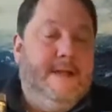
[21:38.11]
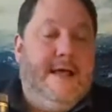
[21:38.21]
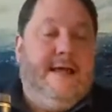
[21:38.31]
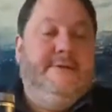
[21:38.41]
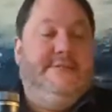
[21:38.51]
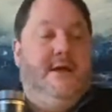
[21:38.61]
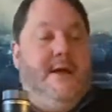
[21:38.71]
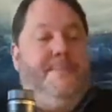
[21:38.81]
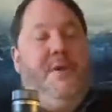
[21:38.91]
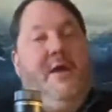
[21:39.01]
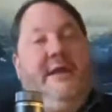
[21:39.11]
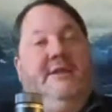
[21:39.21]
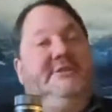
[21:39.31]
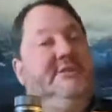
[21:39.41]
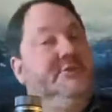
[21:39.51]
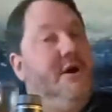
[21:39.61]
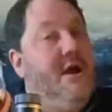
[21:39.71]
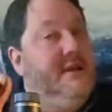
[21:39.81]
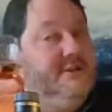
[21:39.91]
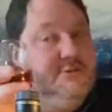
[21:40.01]
And applying it to
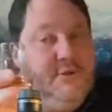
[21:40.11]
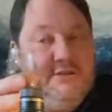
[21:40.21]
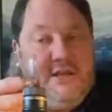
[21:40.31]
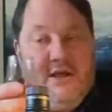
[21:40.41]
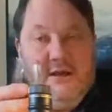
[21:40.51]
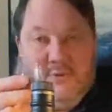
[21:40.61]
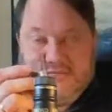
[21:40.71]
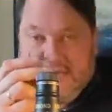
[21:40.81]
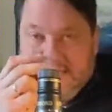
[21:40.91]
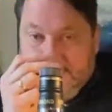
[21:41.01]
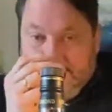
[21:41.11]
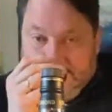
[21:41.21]
Island and Isla whiskies.